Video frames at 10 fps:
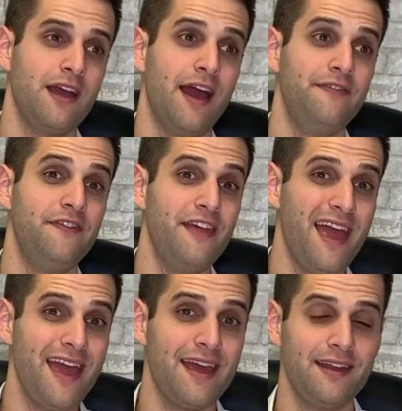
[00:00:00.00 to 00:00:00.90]
and
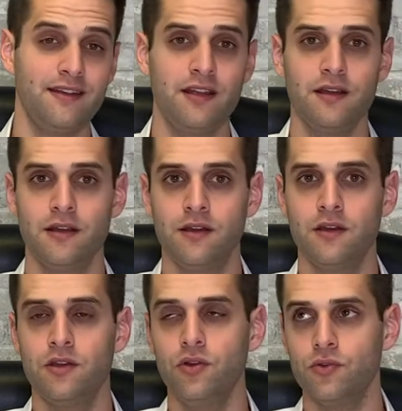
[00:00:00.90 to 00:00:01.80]
then
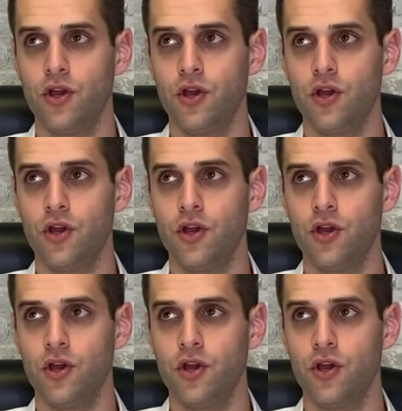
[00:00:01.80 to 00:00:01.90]
you'll